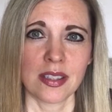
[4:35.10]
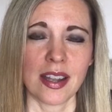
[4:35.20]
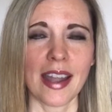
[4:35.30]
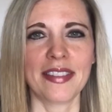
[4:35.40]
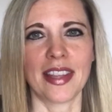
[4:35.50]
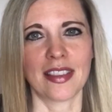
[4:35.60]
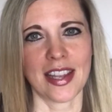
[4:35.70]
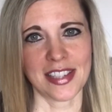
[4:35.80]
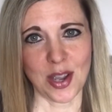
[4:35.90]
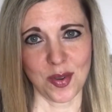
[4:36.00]
and then
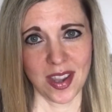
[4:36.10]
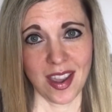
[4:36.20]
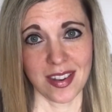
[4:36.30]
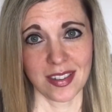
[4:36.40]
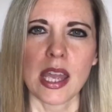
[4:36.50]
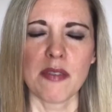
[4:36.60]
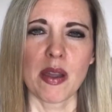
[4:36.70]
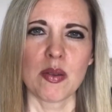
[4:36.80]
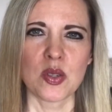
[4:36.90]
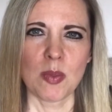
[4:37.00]
lie down again. If
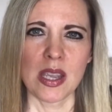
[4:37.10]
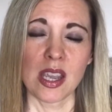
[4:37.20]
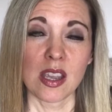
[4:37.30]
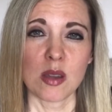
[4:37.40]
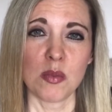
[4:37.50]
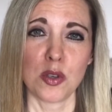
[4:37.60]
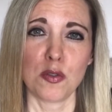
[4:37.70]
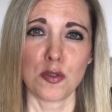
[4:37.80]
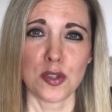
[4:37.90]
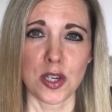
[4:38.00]
I was making a meal
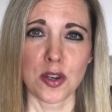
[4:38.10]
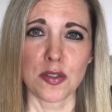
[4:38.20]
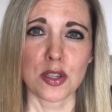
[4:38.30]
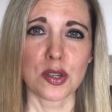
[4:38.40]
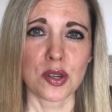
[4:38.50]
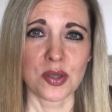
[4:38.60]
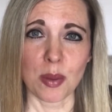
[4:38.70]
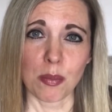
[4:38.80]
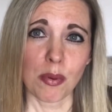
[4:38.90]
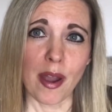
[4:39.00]
for dinner that took
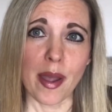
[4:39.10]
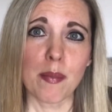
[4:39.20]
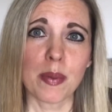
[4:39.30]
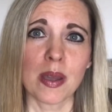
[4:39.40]
some prep,